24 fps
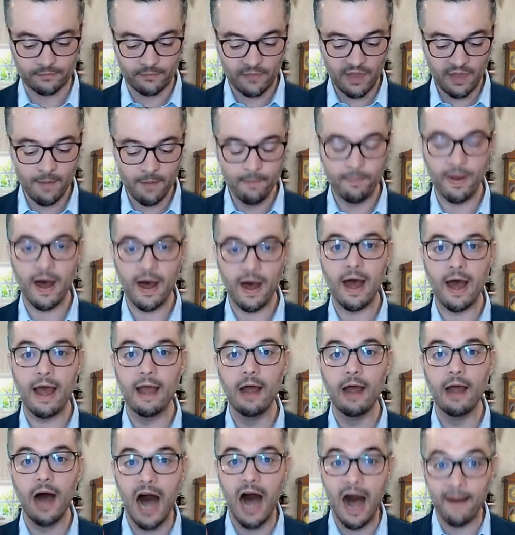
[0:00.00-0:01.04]
by
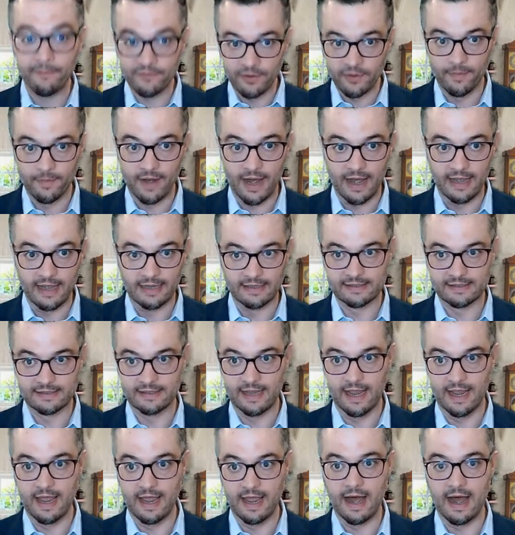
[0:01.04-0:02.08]
optimized
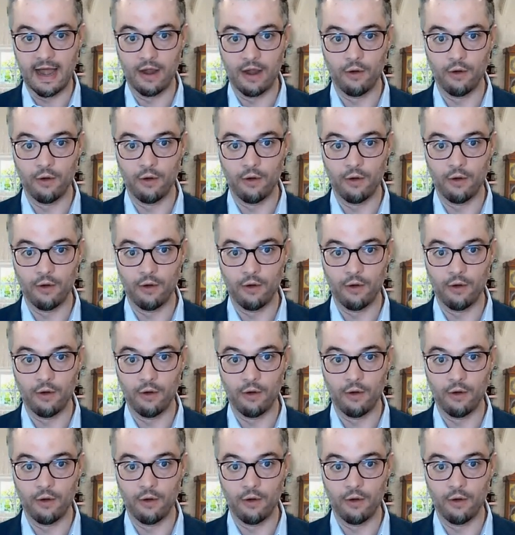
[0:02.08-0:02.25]
AI,